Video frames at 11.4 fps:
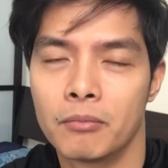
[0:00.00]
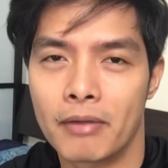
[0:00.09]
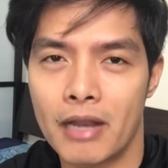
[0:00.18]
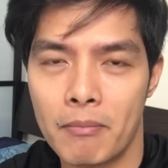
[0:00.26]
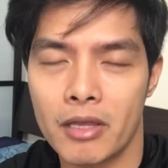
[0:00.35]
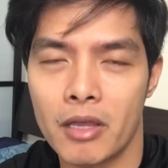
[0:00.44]

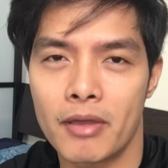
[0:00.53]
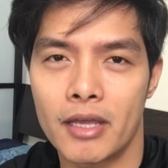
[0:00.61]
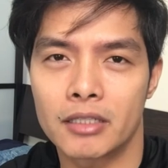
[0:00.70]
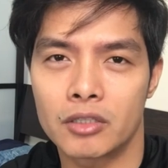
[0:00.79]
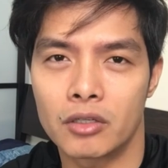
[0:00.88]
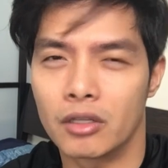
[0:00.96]
Marami kayo
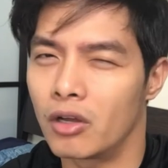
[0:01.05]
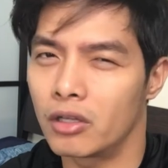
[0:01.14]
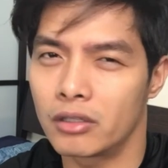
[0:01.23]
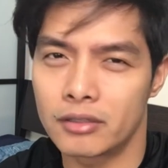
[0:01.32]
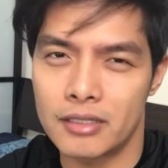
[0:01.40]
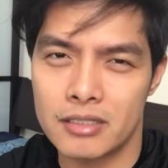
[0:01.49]
makikita doon.
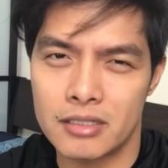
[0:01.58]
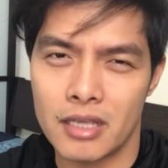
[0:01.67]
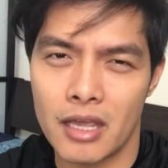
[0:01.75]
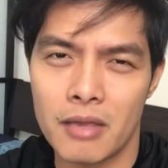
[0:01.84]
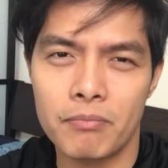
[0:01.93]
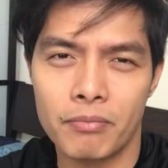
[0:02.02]
The
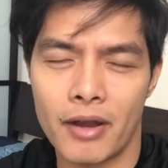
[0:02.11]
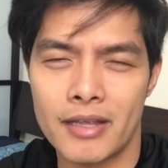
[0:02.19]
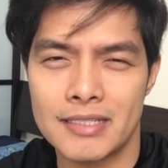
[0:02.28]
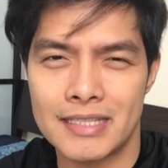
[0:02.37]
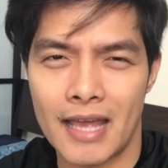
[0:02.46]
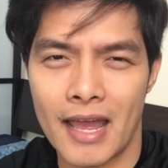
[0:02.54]
same
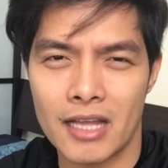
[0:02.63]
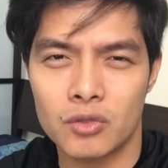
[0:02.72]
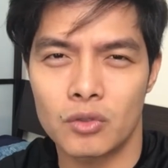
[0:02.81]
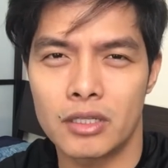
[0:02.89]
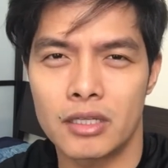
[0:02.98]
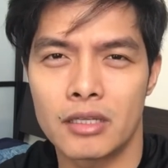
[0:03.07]
price is
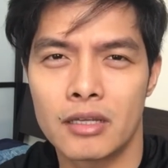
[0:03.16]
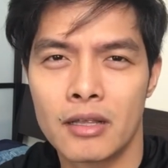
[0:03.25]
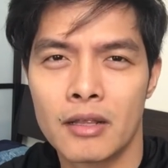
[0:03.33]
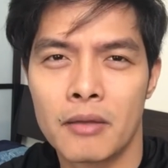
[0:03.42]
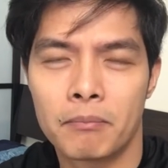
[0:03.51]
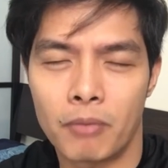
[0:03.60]
actually
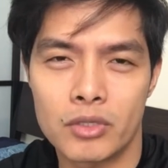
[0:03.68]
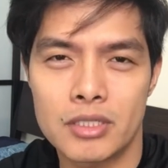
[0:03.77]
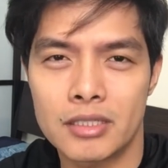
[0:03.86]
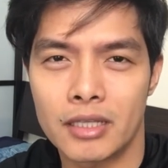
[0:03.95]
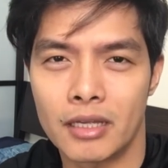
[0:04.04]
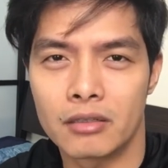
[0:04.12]

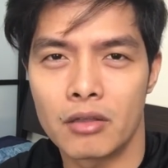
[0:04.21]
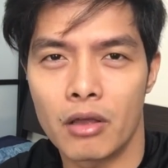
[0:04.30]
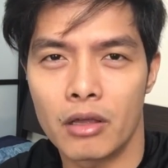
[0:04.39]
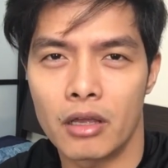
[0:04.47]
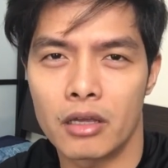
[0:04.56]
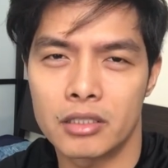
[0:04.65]
posted
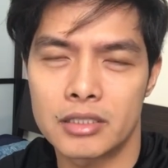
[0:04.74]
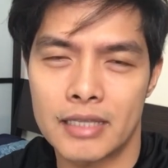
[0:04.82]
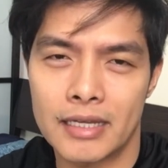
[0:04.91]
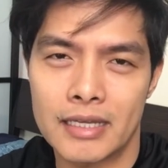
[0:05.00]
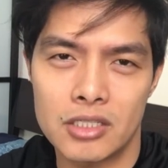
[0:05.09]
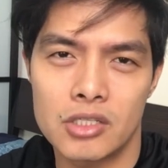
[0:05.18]

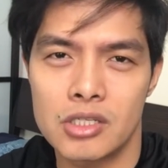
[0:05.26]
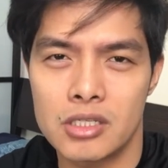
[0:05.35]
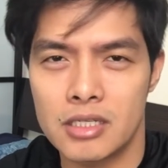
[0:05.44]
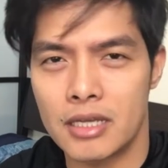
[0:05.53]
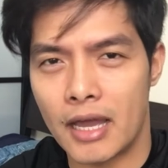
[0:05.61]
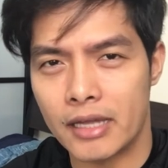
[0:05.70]
sa
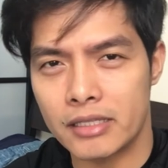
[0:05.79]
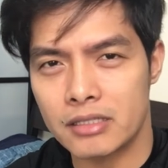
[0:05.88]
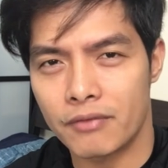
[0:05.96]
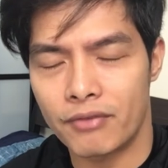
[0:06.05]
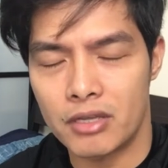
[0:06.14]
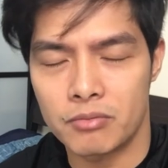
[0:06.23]
Kijiji at
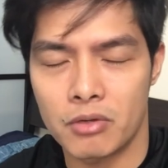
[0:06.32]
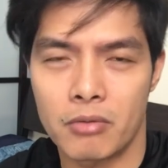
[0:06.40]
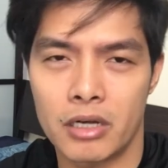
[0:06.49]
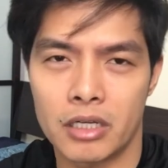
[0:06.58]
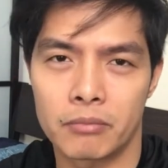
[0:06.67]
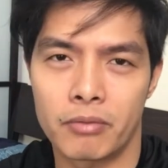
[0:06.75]
sa Facebook
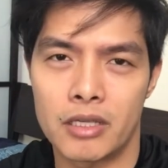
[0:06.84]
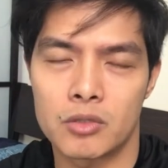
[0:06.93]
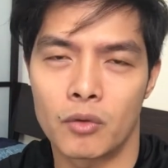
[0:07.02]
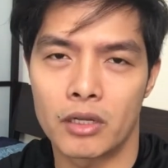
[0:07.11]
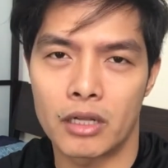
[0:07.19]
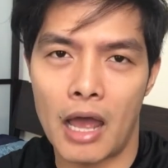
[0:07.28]
Marketplace.
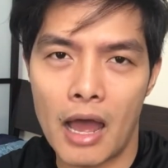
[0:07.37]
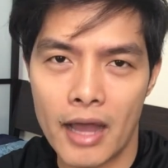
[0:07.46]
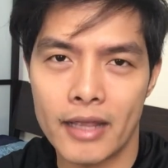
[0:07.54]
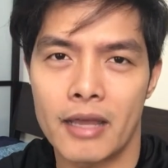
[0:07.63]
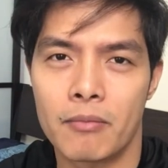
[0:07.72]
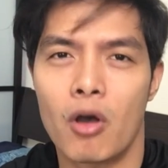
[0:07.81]
What
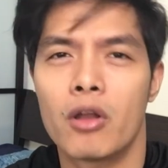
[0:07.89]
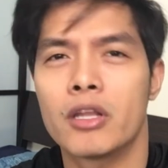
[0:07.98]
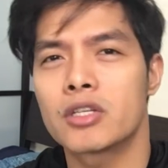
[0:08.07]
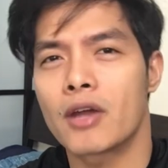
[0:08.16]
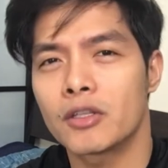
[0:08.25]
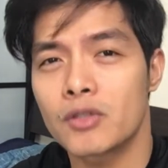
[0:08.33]
I am
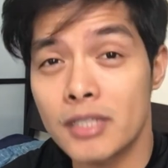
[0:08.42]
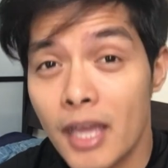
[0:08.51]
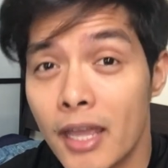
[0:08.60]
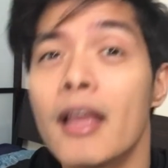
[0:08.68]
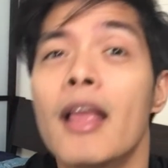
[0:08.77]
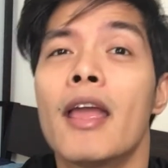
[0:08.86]
only trying to
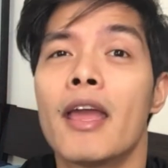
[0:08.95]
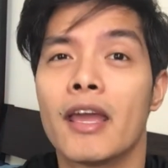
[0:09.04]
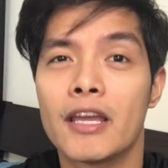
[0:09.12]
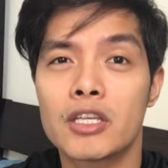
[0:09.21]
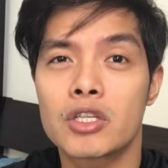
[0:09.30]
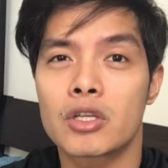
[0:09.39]
say
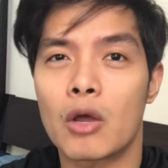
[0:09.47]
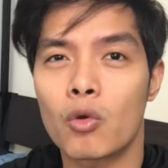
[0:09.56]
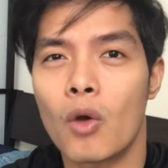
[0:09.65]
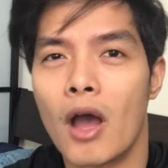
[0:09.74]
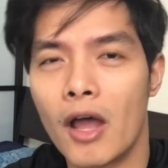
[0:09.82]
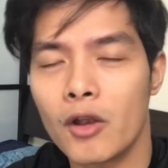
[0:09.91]
is
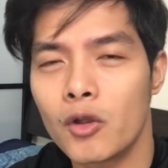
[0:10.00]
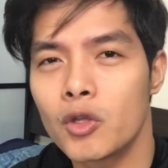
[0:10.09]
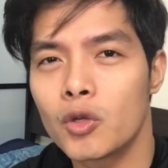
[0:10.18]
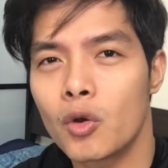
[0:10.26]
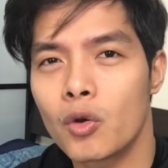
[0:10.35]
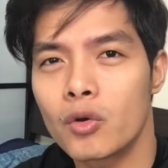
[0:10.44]
kung ano
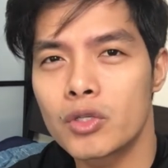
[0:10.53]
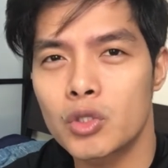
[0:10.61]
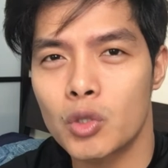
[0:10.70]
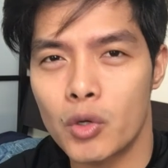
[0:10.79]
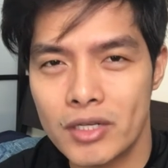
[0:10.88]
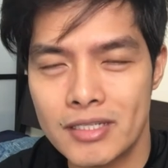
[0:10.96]
yung
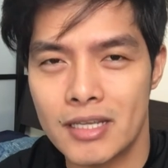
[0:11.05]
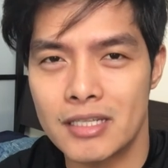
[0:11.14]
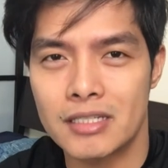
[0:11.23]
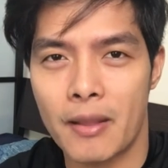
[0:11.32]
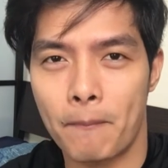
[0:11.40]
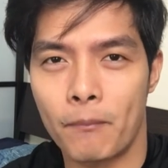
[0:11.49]

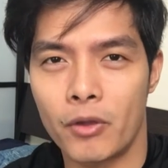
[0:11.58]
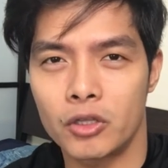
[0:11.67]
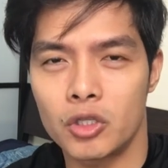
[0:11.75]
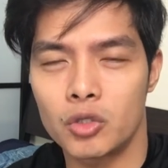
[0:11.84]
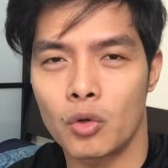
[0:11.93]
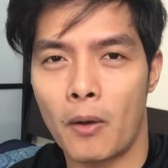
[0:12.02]
sources na
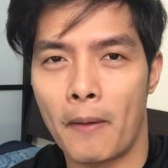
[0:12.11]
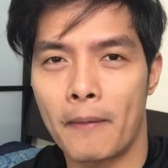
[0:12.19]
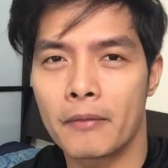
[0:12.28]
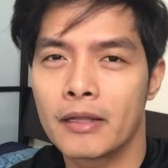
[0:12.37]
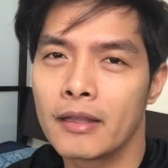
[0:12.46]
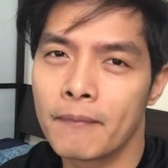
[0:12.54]
pwede nyong
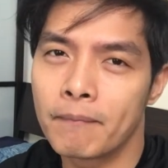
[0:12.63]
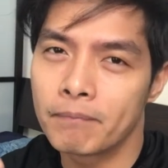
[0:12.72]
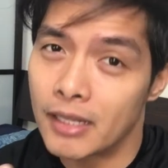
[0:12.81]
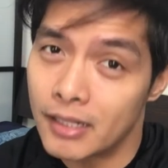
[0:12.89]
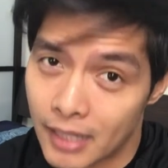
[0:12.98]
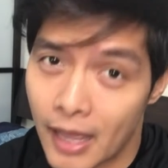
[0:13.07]

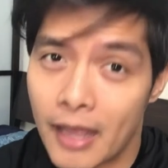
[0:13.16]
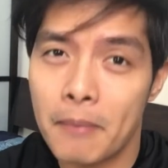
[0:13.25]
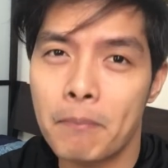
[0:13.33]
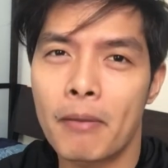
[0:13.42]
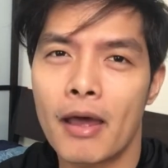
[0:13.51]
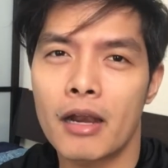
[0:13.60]

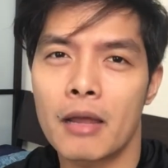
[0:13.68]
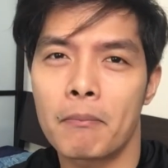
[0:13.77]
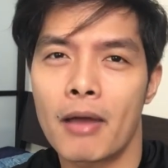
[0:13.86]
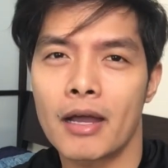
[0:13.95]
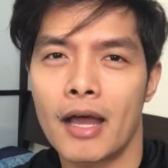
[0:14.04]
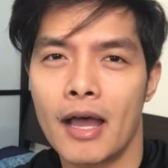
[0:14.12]
tignan para
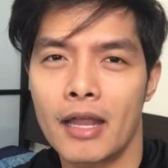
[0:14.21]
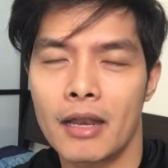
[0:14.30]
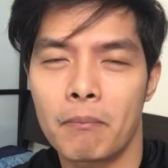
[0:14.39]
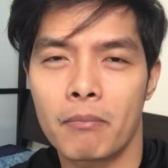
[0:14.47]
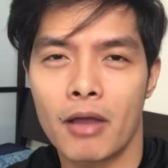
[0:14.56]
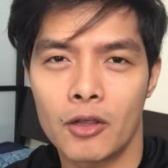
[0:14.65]

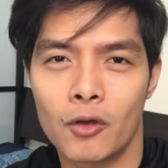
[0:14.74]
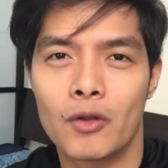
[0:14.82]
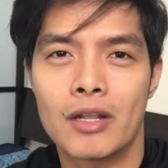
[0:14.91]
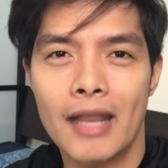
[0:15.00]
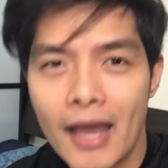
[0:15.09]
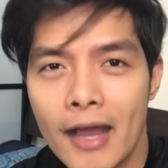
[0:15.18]
makahanap kayo
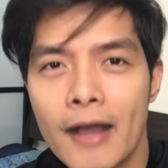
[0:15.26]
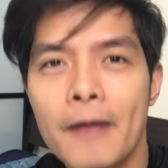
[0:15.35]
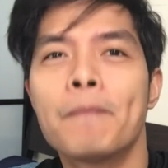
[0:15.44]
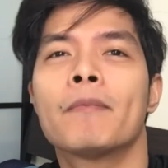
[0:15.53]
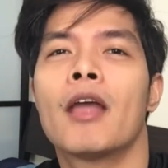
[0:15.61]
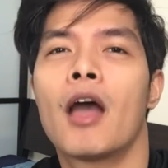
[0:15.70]

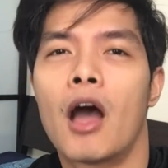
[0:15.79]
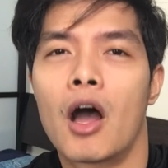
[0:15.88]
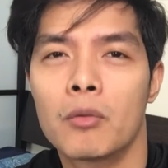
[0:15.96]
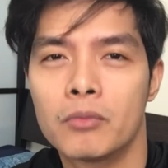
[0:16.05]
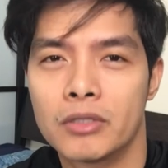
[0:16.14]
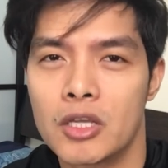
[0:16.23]
ng
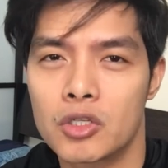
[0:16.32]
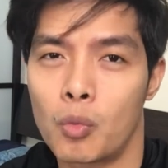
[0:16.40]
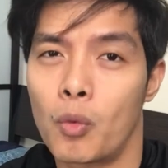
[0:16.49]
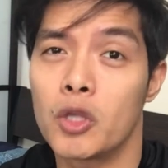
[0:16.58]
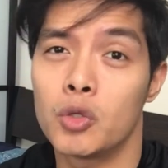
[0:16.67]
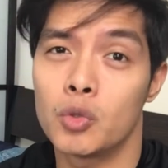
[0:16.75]
accommodation
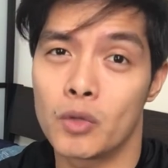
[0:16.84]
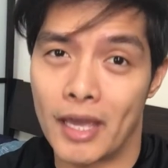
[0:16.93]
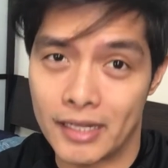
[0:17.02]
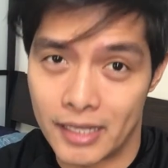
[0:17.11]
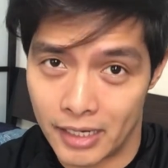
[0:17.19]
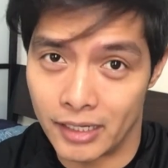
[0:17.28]
when you
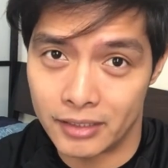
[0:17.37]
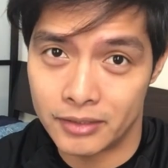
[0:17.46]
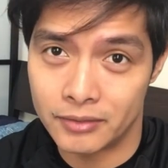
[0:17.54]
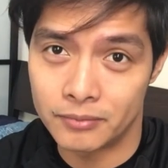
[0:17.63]
get here.